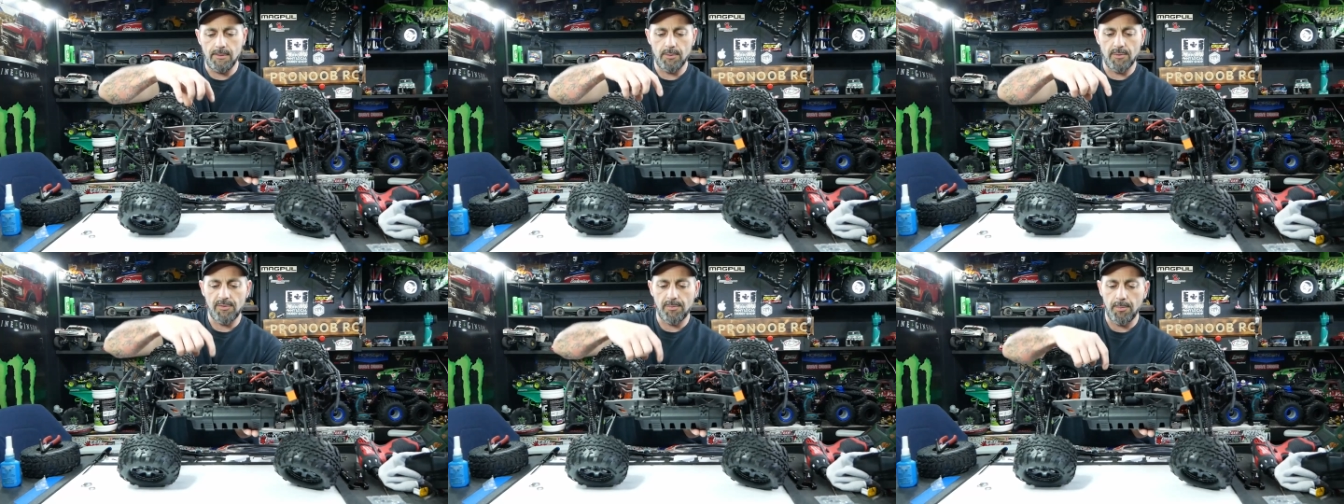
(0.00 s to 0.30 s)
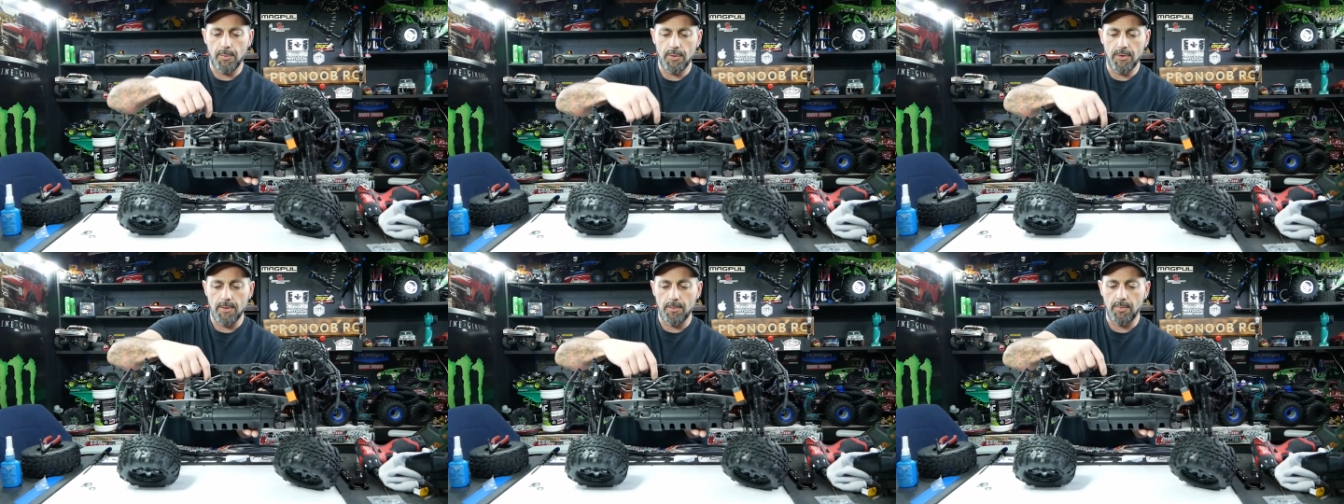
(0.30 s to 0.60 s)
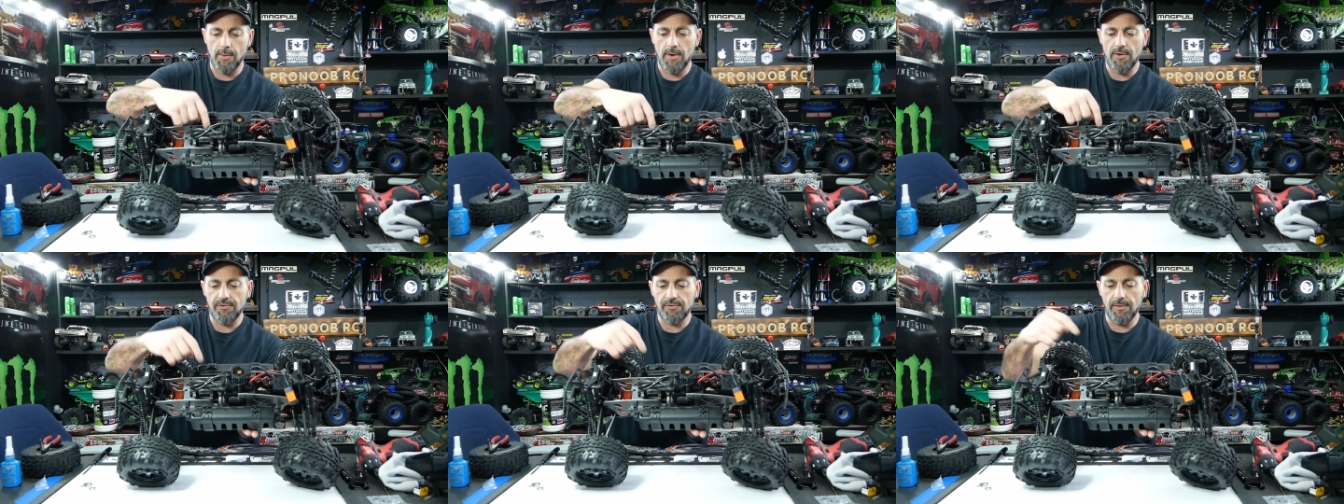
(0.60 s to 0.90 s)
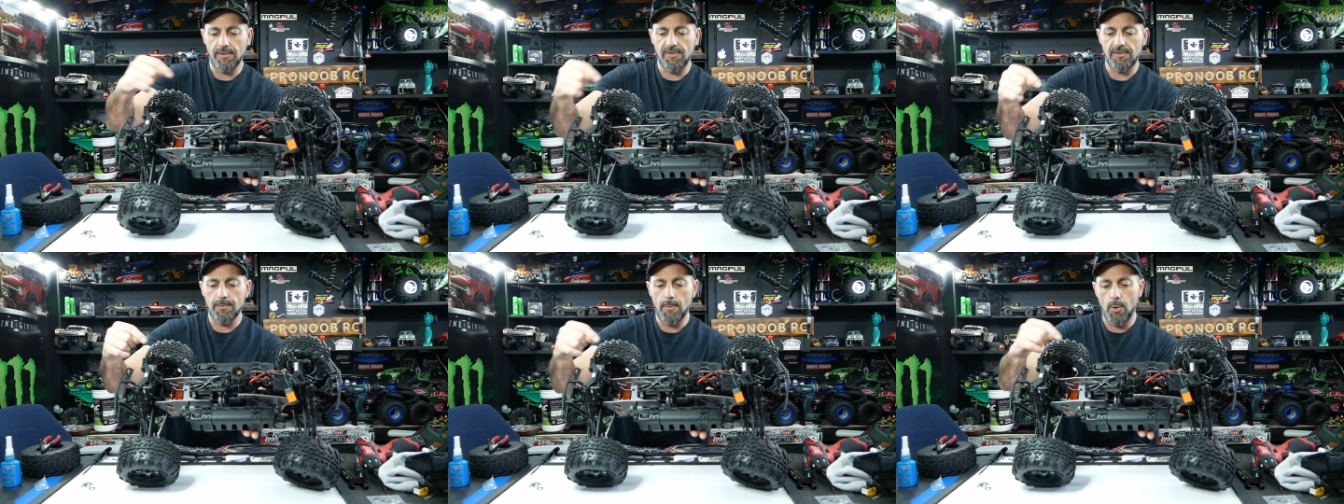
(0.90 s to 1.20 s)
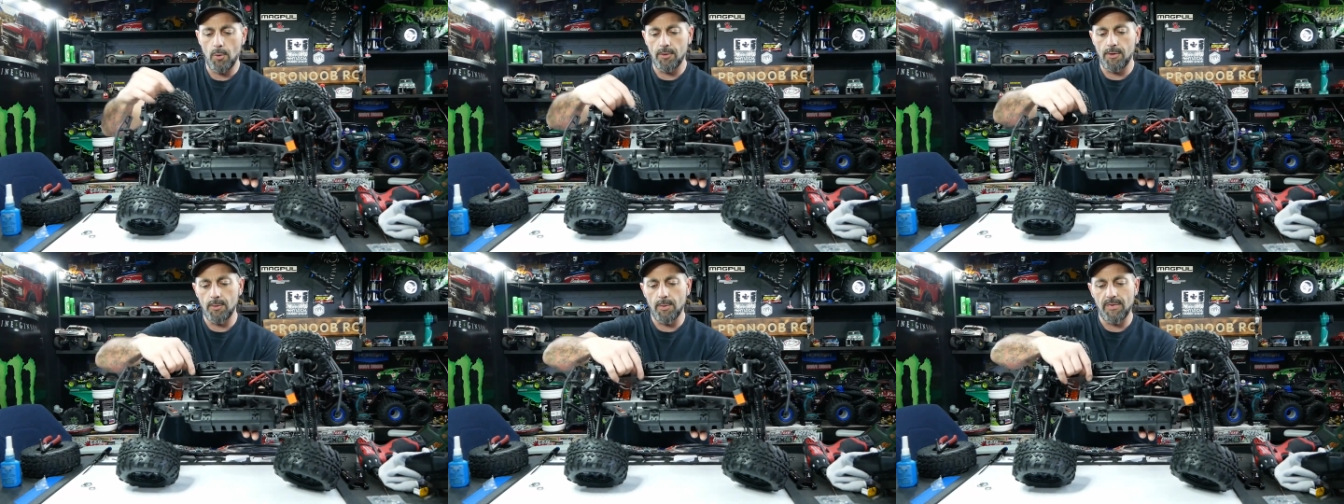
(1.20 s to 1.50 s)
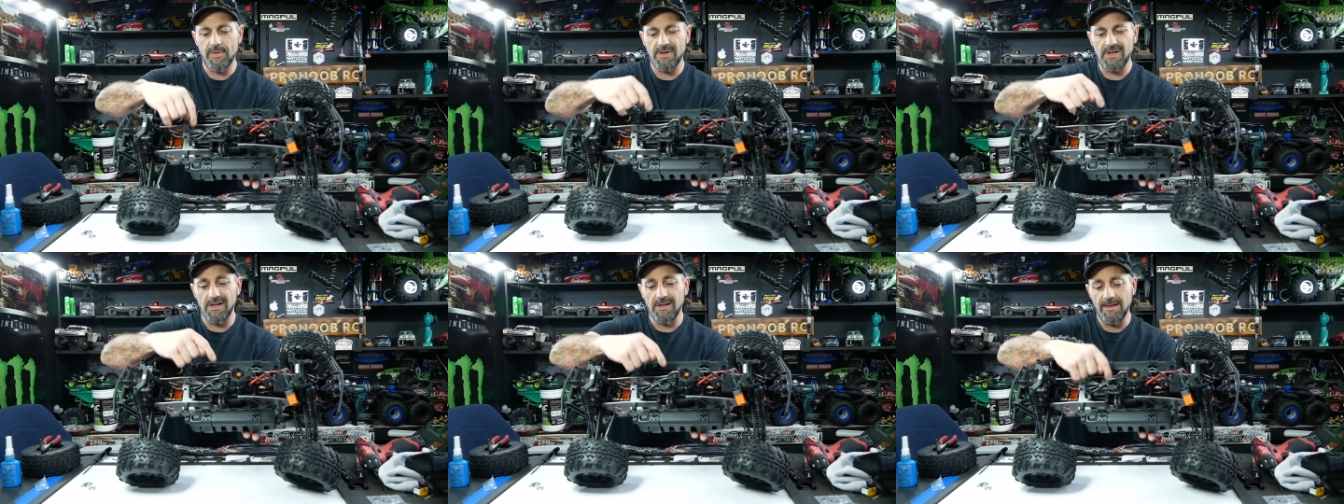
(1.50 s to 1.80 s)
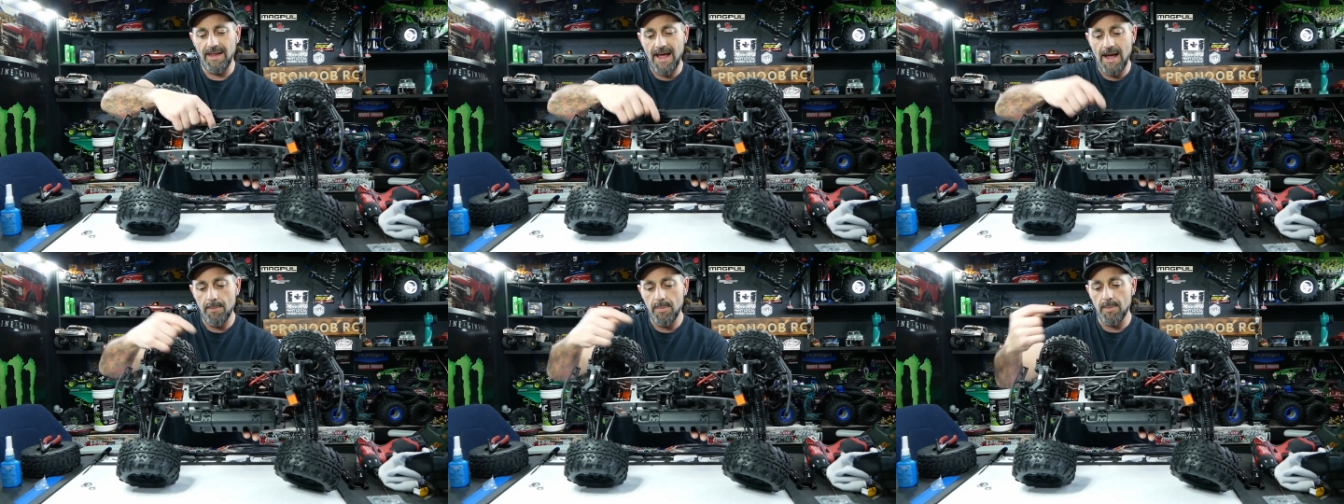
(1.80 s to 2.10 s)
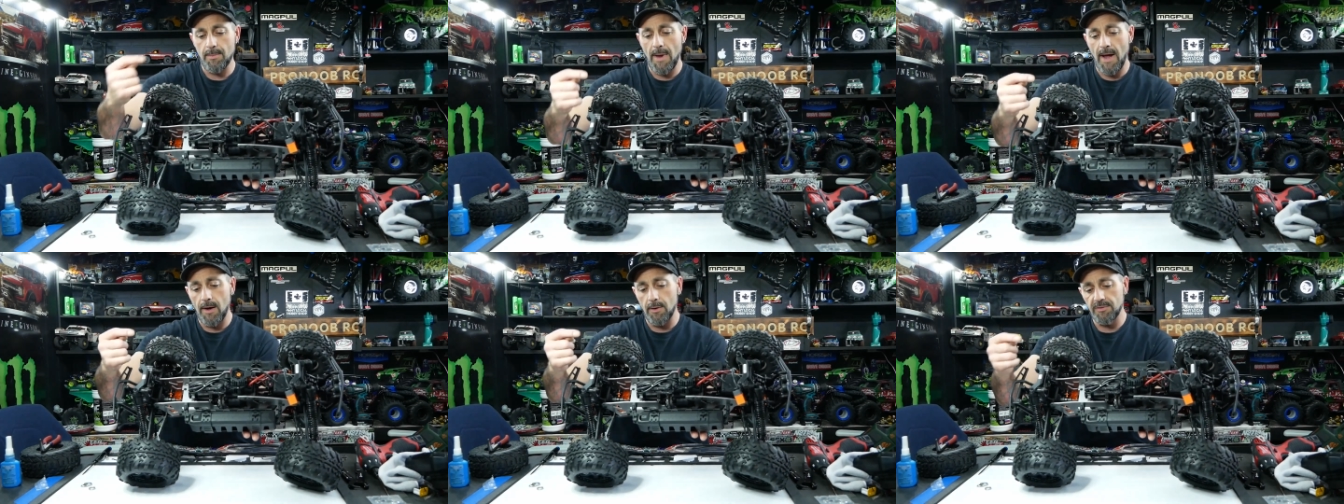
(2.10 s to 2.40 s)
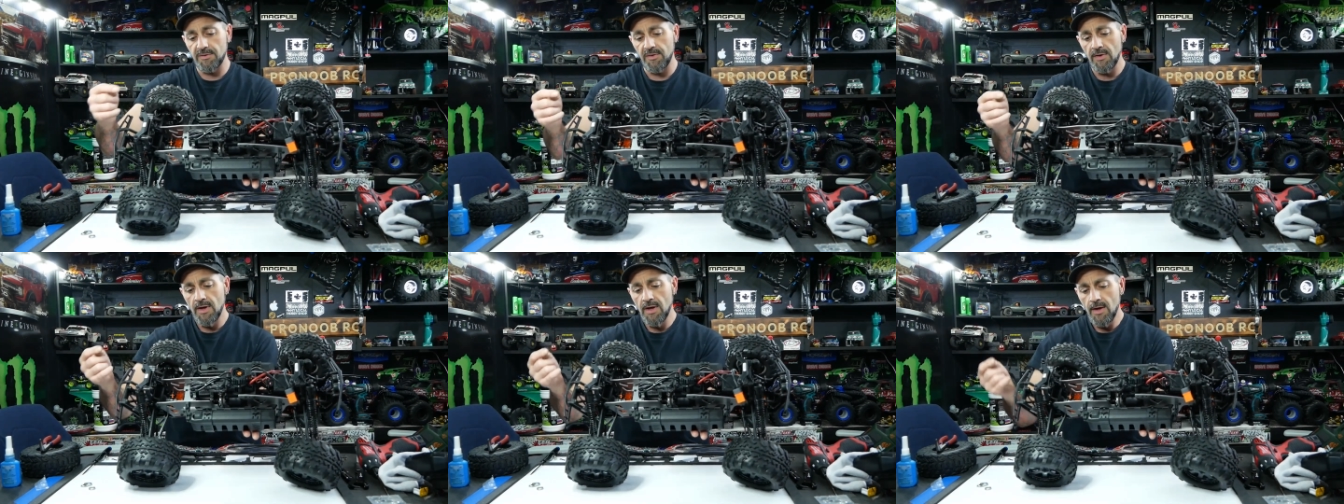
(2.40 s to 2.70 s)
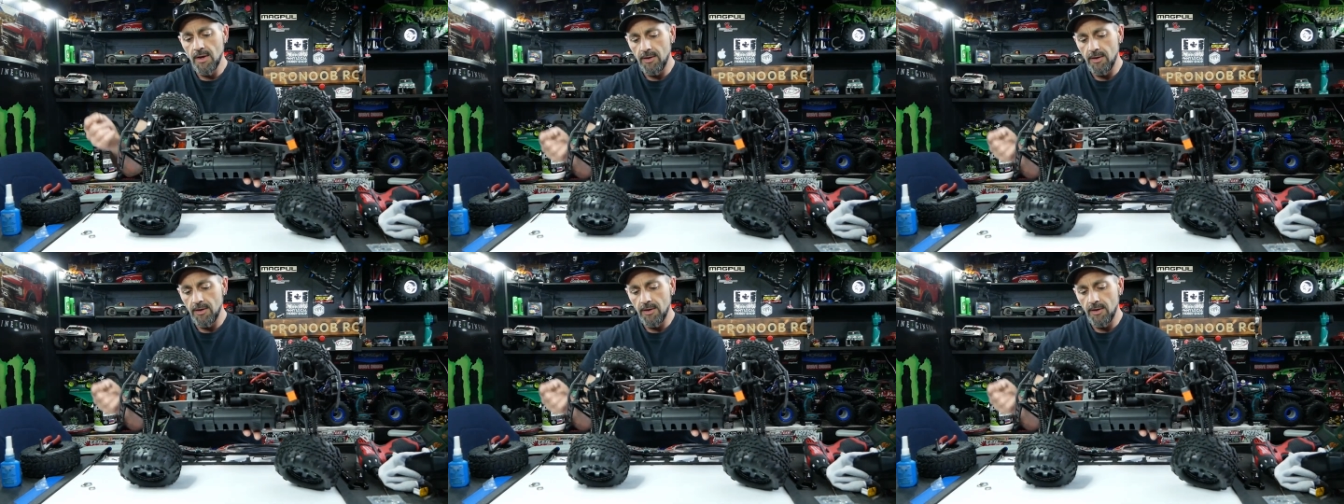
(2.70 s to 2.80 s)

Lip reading: was put a brushless motor with a clamp mount.